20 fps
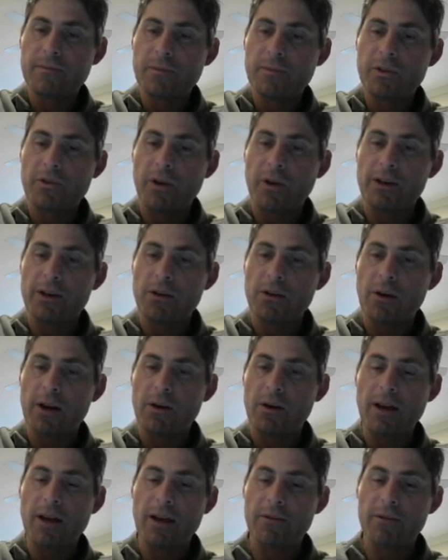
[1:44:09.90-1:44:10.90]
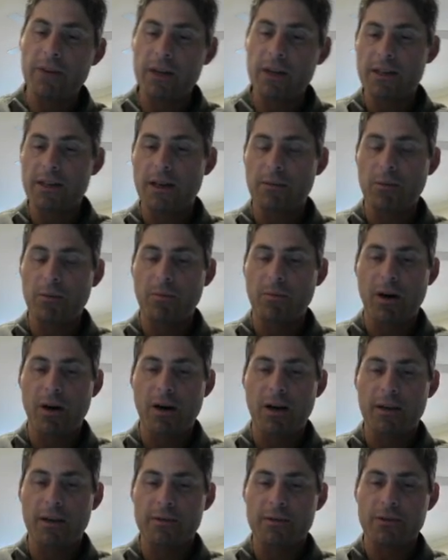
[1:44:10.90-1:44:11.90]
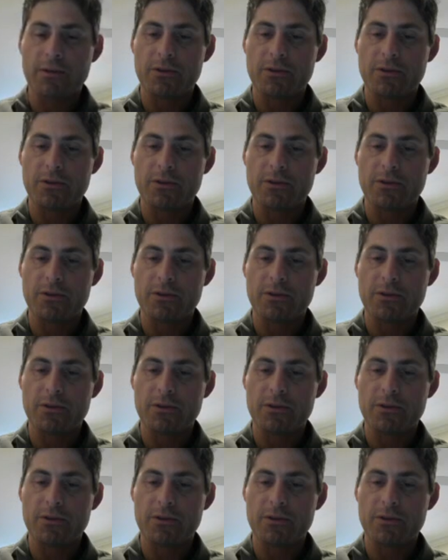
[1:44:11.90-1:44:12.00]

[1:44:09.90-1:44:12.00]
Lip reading: So I know I don't have any double bonds.